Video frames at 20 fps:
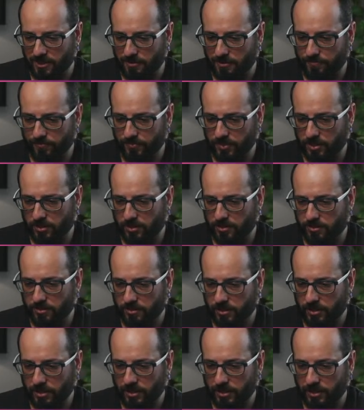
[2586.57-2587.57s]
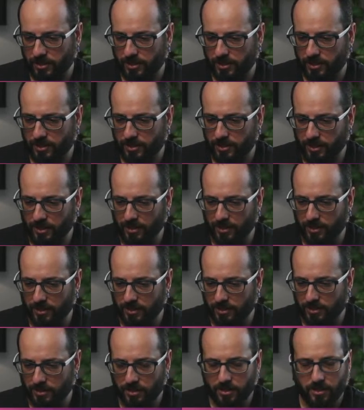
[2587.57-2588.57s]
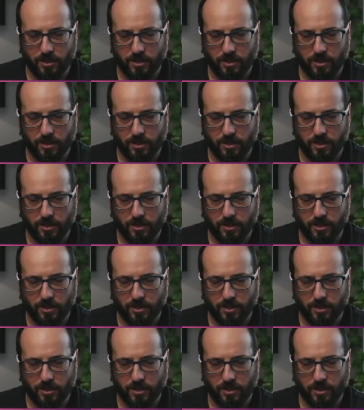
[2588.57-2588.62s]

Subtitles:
Go ahead and